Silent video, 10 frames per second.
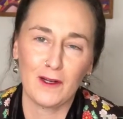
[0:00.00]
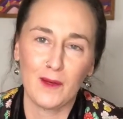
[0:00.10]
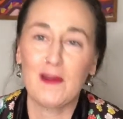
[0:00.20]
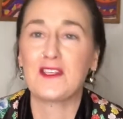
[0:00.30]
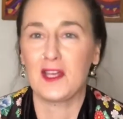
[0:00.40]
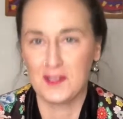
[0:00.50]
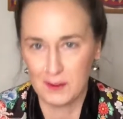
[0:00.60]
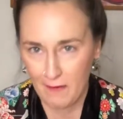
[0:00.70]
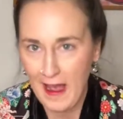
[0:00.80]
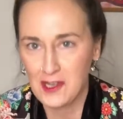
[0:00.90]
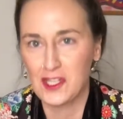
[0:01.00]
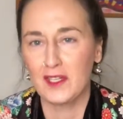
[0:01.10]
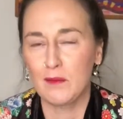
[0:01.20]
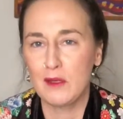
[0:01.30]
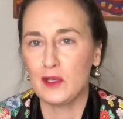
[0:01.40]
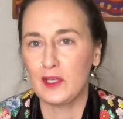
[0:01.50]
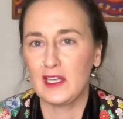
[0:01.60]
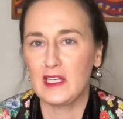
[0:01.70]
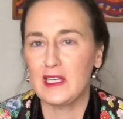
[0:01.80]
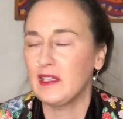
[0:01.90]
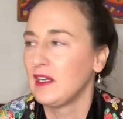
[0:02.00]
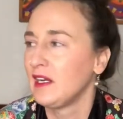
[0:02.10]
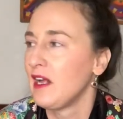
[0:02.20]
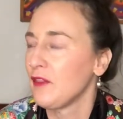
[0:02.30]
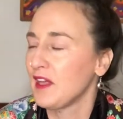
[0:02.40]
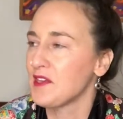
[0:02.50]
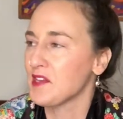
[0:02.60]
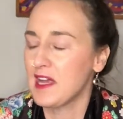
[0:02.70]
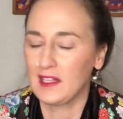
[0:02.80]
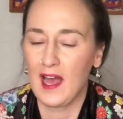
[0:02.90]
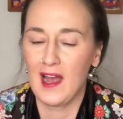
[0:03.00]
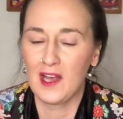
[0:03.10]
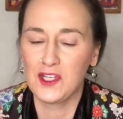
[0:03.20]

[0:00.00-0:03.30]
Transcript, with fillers: Um, it's, it's fashion, beauty, things like that.